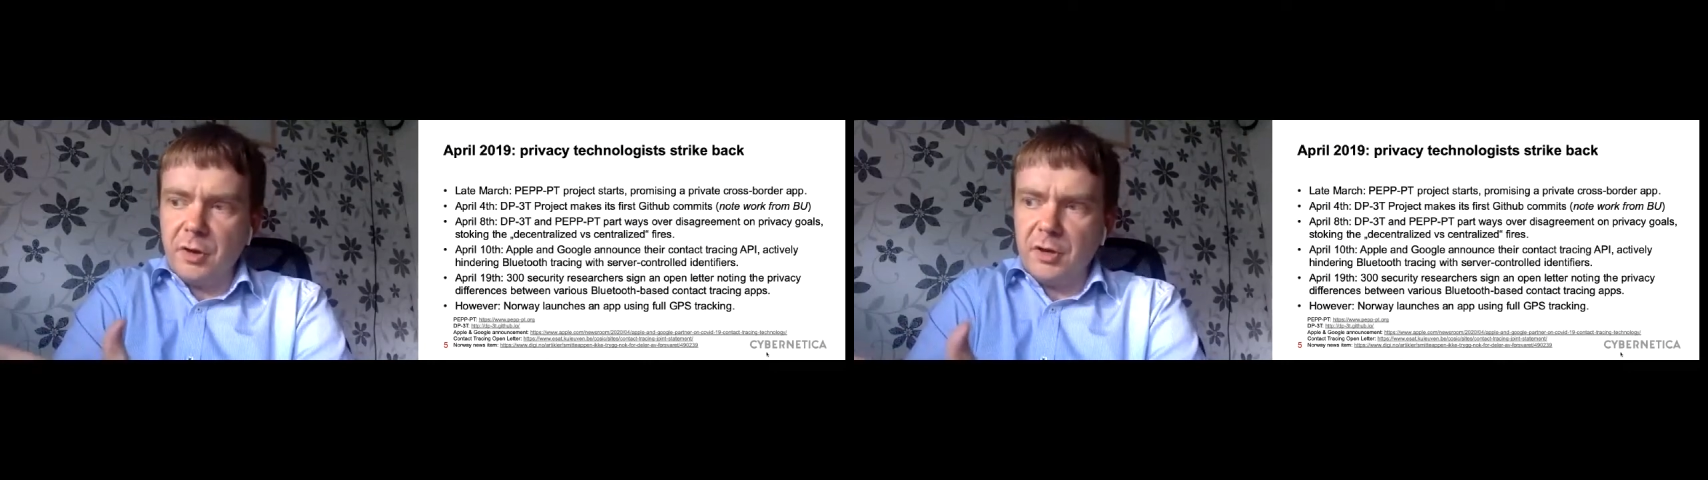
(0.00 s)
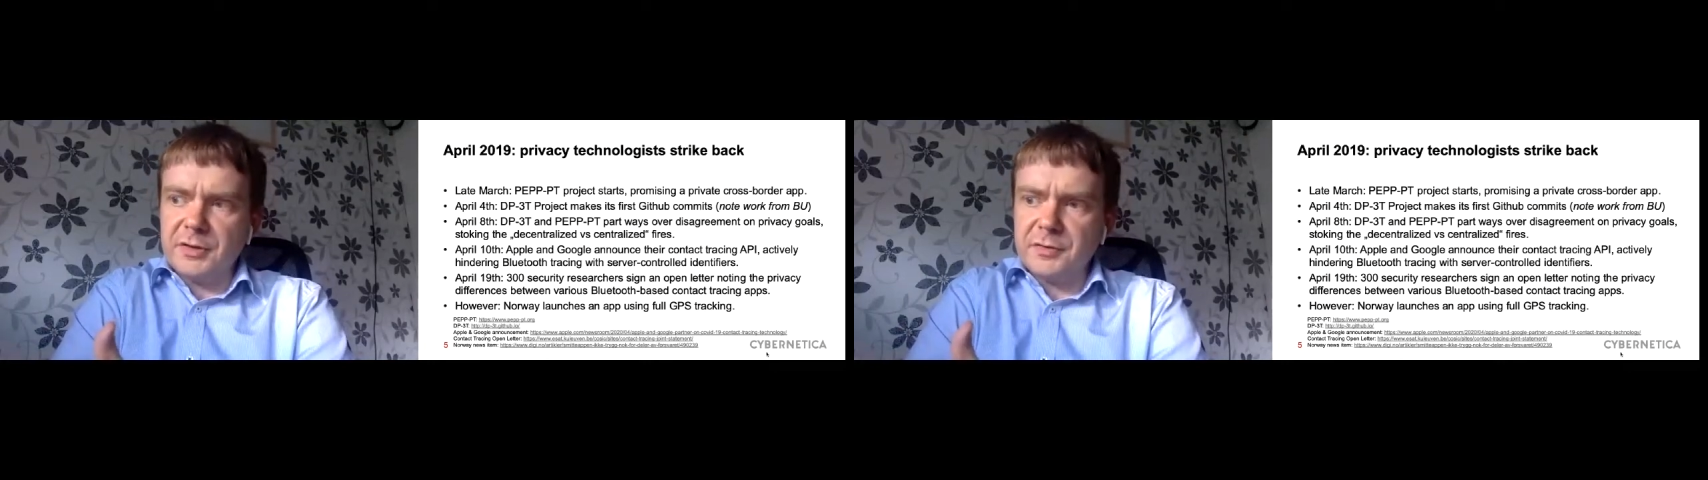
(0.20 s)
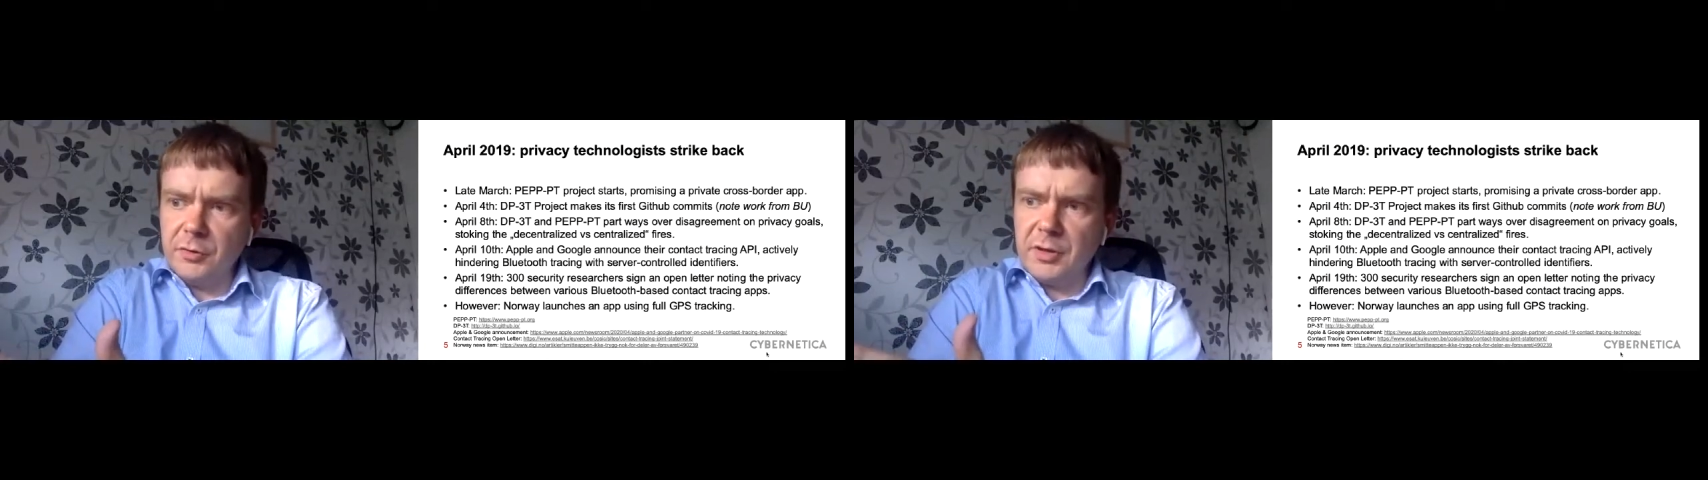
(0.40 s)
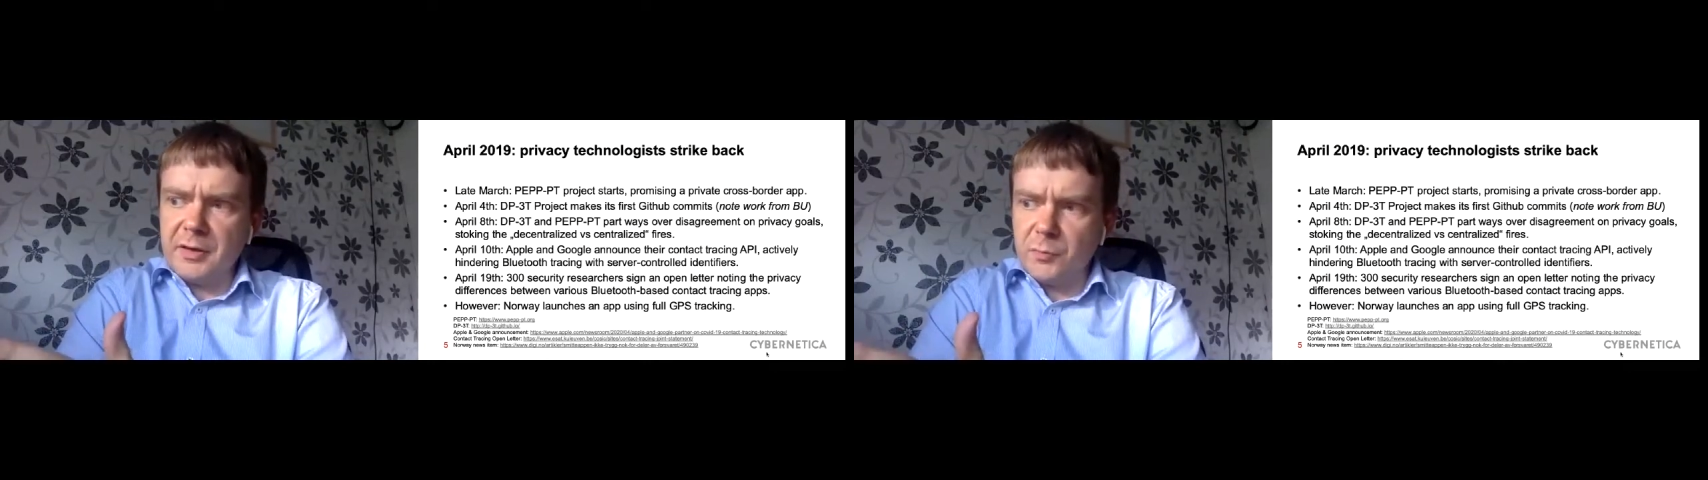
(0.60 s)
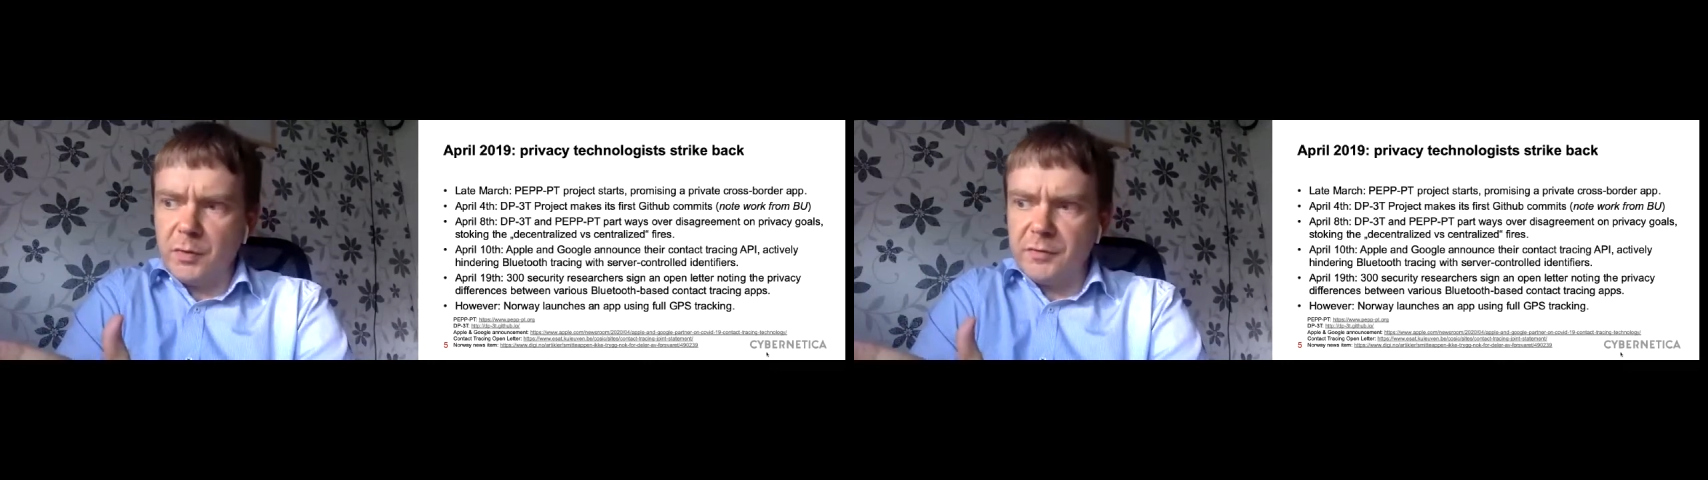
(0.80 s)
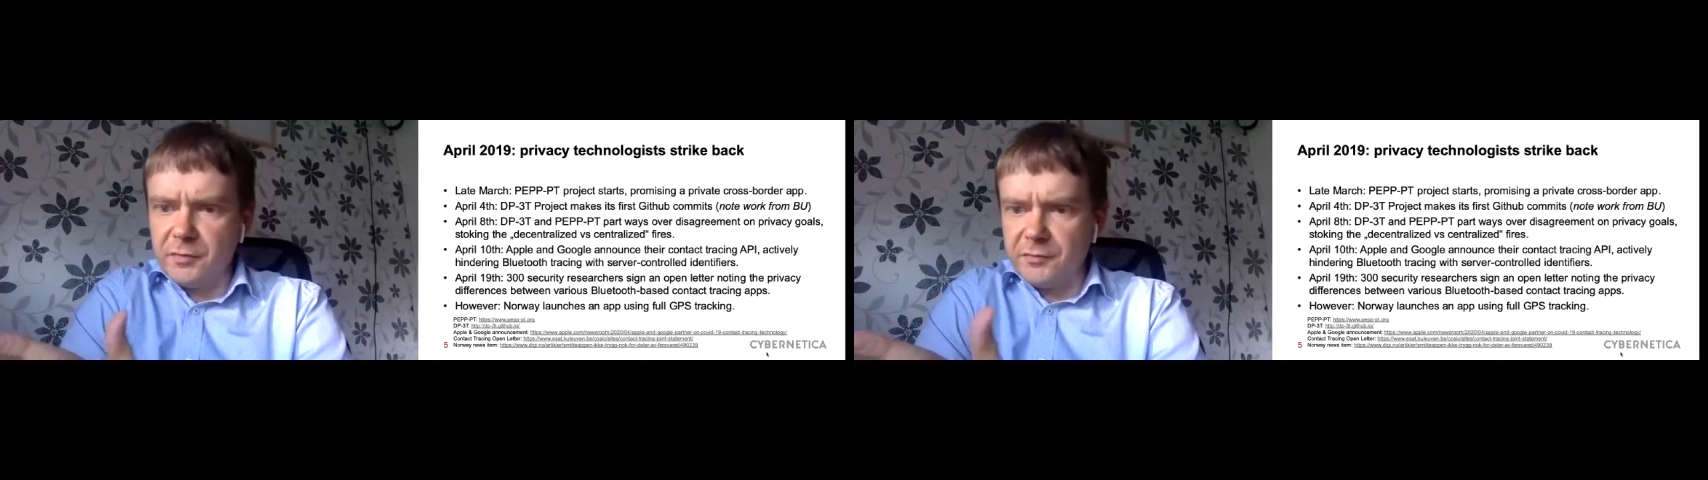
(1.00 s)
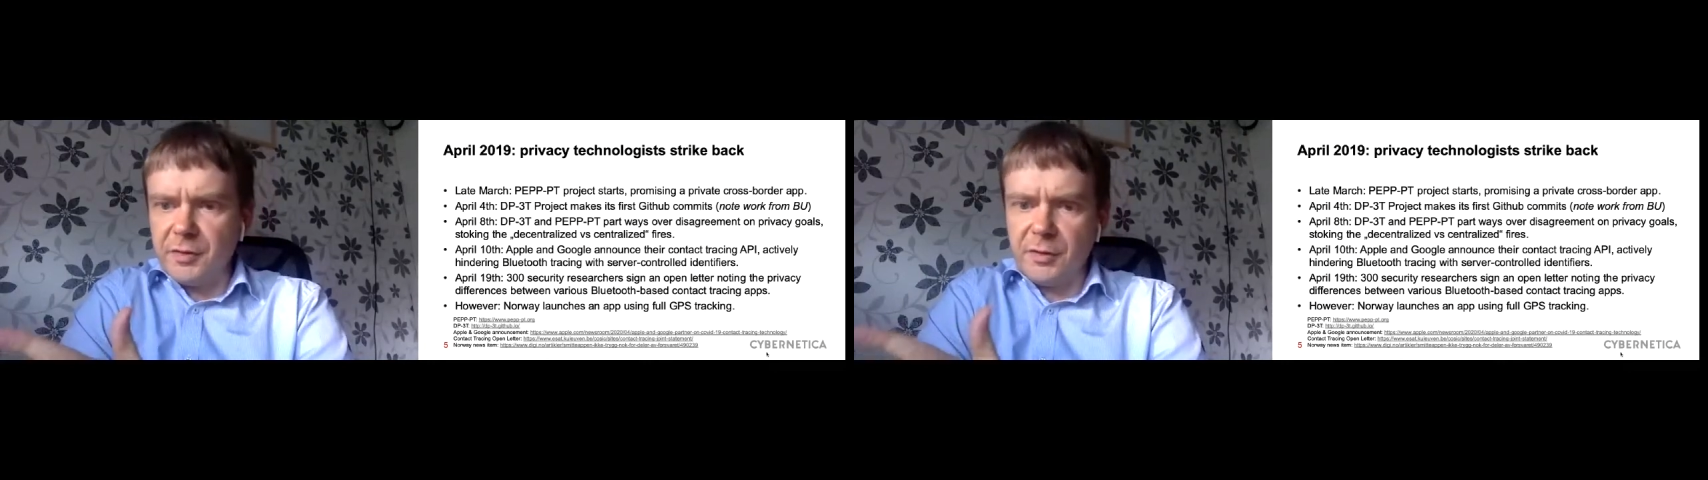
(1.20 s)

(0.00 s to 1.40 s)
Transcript: started looking at whether this